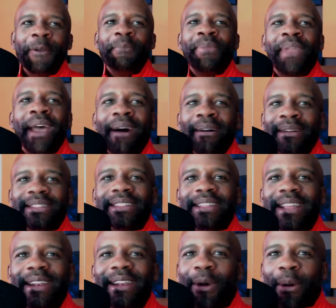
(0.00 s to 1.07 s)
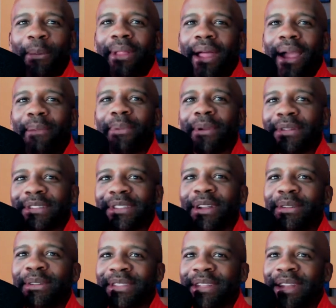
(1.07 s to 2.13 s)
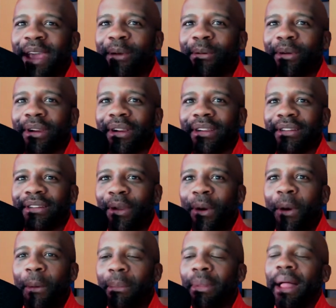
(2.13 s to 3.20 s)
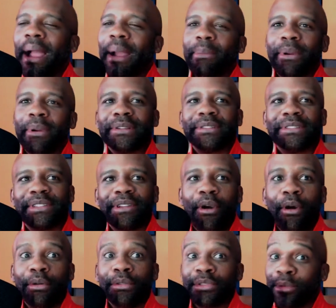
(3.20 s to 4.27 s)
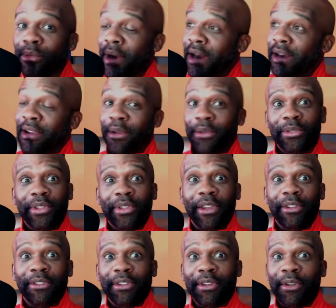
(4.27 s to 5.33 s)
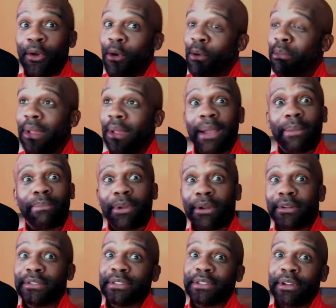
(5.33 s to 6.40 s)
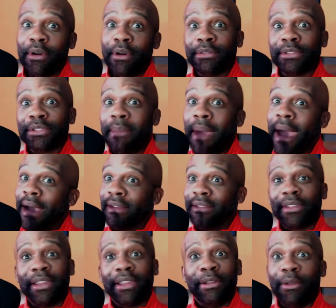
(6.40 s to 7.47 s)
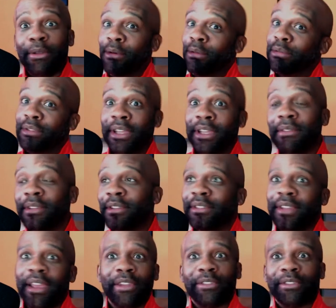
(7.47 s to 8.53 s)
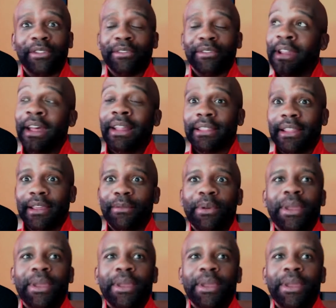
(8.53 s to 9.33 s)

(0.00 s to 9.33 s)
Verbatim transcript: How is it that no black person owns a network? No black person owns a radio station. No black person owns a magazine. No TV stations. Nothing.